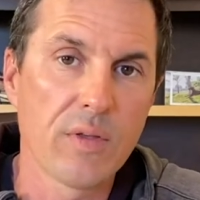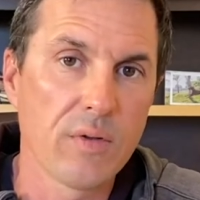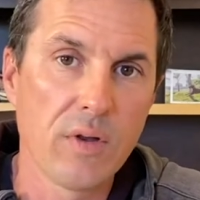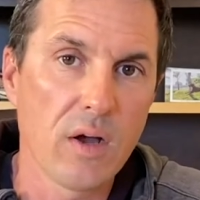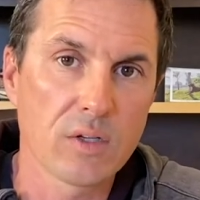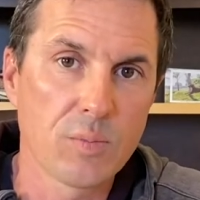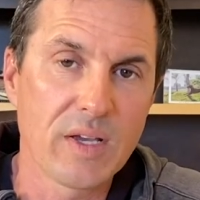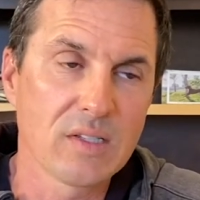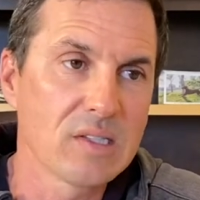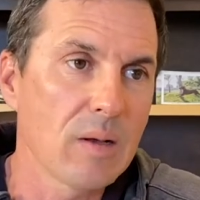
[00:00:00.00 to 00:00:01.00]
other dogs
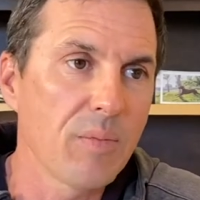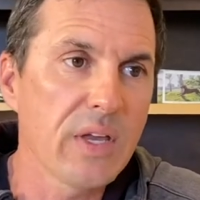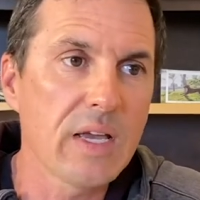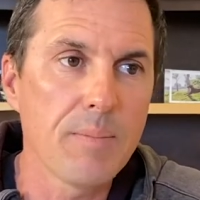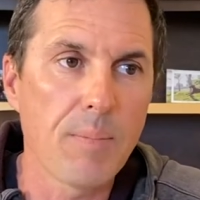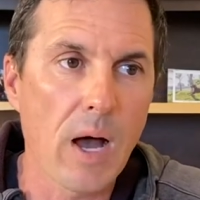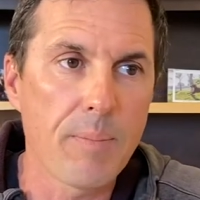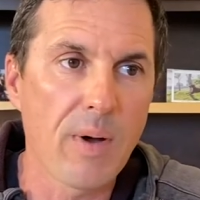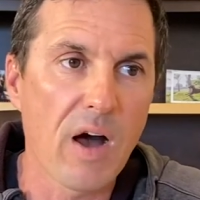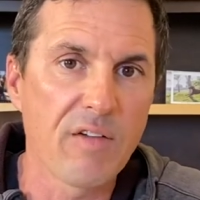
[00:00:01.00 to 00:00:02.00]
because something can
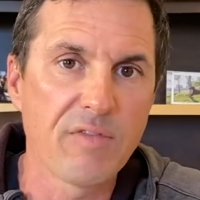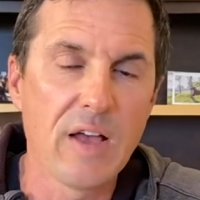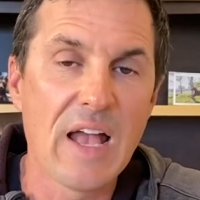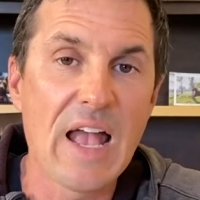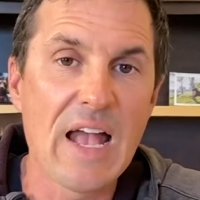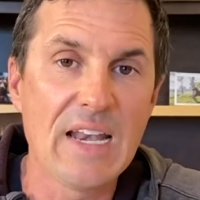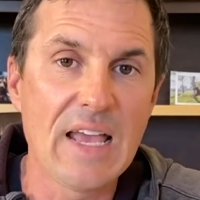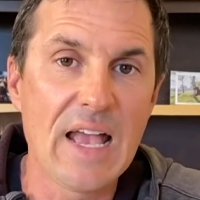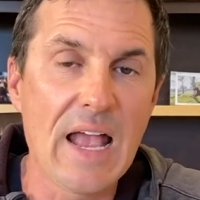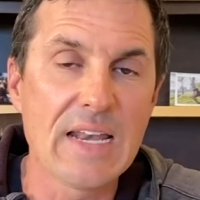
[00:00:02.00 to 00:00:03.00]
pop off at
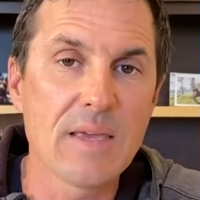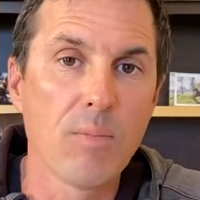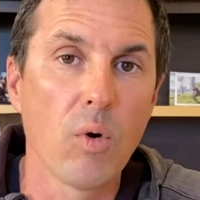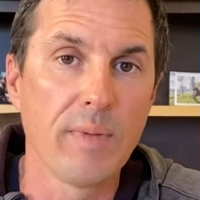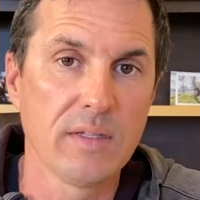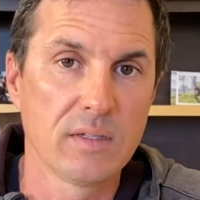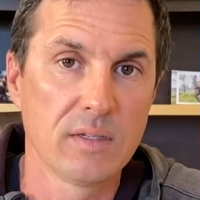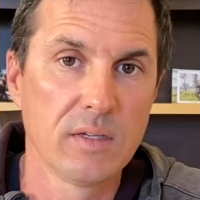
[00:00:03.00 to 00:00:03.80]
any moment.